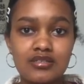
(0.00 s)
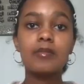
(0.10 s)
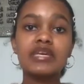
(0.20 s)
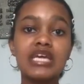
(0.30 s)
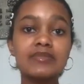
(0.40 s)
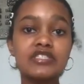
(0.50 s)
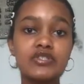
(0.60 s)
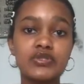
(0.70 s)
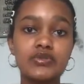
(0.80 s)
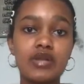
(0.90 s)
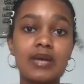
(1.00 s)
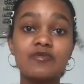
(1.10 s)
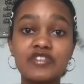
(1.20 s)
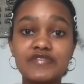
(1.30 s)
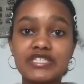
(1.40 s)
My name is Noon, I'm
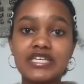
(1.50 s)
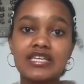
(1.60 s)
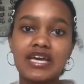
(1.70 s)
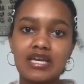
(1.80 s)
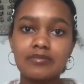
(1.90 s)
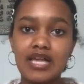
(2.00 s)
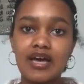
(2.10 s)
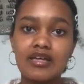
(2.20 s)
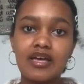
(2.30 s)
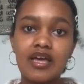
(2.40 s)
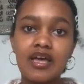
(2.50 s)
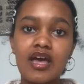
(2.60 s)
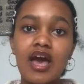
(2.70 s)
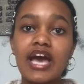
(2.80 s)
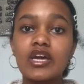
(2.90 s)
15, and I'm black.
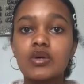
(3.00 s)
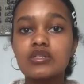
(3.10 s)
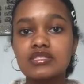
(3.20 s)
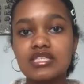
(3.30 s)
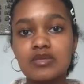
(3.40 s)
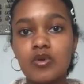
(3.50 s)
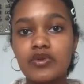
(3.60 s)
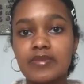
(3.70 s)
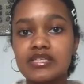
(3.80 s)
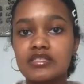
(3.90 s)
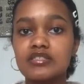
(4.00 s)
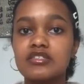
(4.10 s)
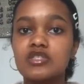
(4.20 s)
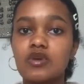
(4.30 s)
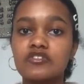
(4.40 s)
I go to the cinema with my sister
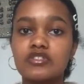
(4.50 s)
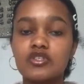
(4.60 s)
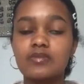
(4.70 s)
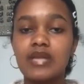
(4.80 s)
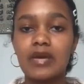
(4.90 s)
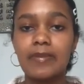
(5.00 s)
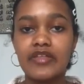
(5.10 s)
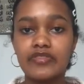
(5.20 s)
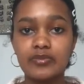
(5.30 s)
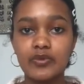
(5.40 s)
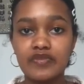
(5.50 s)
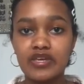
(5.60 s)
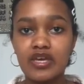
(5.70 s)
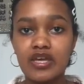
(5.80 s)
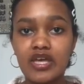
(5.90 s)
to watch the new Black Panther movie.
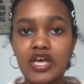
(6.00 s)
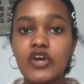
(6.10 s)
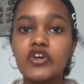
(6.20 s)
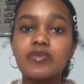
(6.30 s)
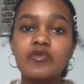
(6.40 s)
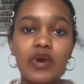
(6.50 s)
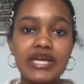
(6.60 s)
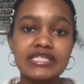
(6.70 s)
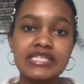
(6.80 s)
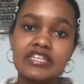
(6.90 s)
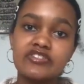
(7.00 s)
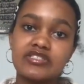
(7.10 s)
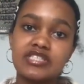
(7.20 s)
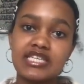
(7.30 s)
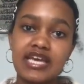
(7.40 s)
A group of white teenagers
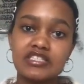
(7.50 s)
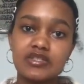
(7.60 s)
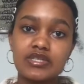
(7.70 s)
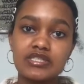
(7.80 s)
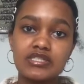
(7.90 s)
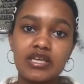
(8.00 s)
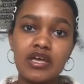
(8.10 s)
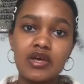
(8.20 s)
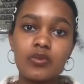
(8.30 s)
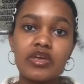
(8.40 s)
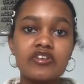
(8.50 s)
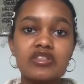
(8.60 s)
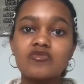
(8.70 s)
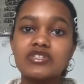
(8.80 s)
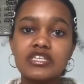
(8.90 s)
sit next to us. We hear
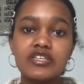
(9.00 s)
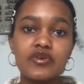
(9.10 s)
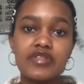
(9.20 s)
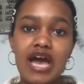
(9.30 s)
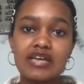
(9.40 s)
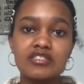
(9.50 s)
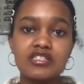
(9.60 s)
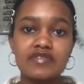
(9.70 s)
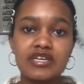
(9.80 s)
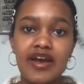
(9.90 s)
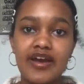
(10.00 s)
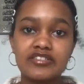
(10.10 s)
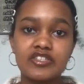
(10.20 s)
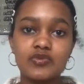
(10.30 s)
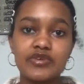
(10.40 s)
them ridicule the accents of the
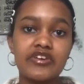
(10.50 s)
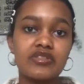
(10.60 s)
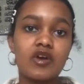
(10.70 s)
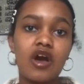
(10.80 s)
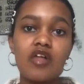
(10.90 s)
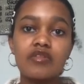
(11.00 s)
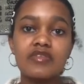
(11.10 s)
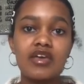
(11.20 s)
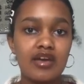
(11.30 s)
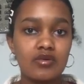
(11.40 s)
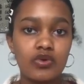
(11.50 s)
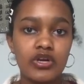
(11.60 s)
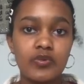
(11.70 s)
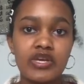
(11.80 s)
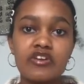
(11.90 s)
characters. We hear them call them the N-word.
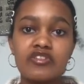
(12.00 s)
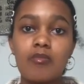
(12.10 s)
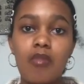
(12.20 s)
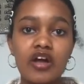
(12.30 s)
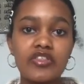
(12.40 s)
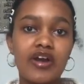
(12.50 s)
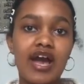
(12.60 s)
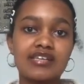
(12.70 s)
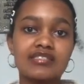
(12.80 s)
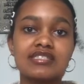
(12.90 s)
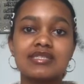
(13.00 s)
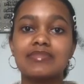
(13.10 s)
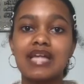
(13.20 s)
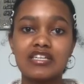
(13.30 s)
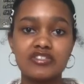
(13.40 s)
We hear them mock their accents and
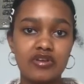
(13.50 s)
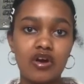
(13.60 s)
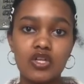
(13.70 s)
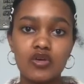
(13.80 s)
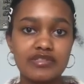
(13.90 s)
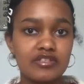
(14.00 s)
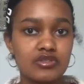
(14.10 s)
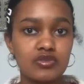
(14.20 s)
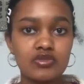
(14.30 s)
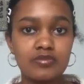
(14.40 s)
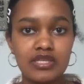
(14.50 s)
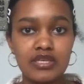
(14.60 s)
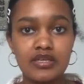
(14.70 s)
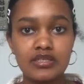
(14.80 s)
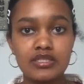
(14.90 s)
plaster it all over their social
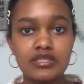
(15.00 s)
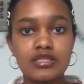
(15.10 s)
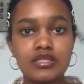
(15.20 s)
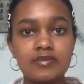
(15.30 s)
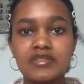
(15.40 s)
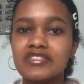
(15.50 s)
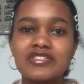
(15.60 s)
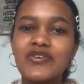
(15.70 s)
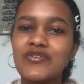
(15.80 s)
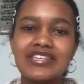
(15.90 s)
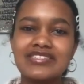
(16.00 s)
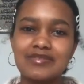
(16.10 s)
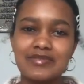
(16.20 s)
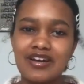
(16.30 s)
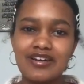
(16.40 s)
media. But there's no
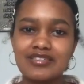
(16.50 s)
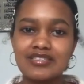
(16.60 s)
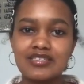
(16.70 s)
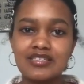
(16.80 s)
racism in Ireland.